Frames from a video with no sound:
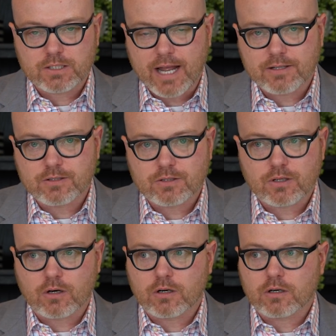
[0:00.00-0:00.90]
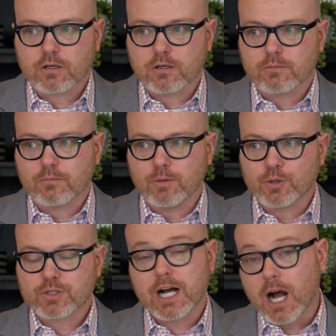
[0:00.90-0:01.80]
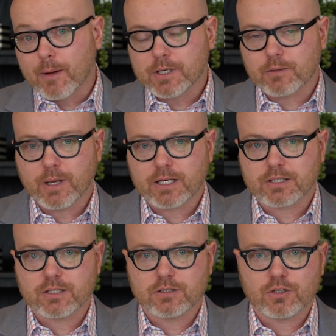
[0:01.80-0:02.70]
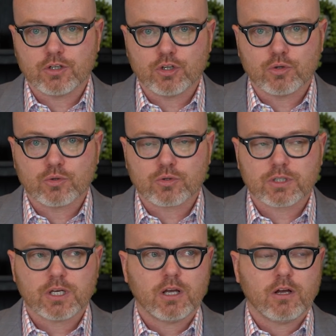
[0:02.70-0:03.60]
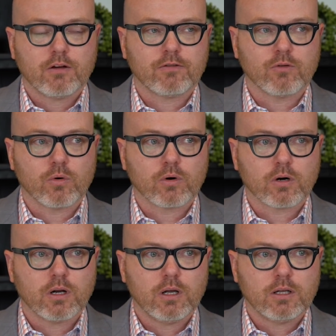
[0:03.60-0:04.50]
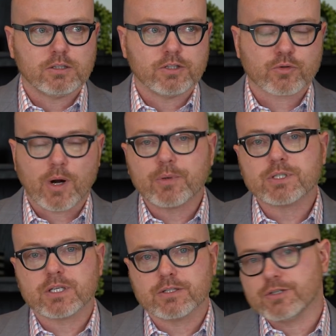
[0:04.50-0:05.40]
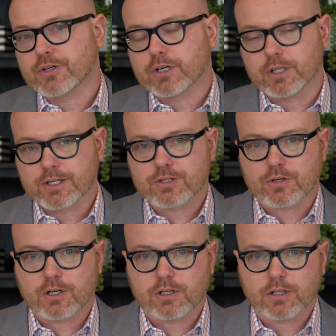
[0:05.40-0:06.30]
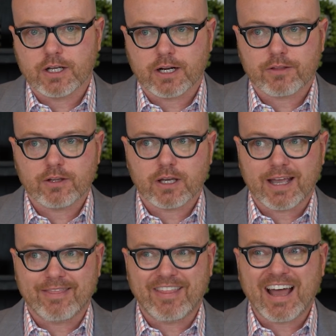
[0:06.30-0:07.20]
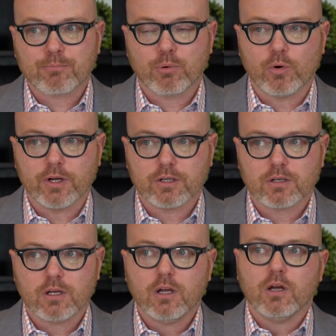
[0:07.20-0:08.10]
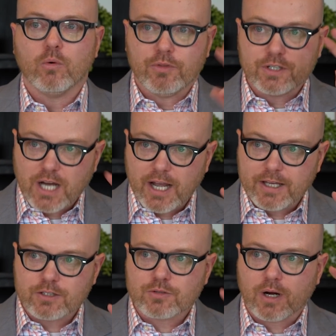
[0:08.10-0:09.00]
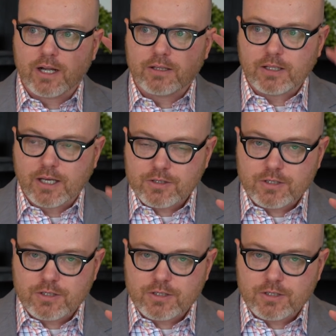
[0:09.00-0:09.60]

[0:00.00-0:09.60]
Statins are the most common medicine to use for discrepancies in your cholesterol. And I think at that point, when the diet is right, the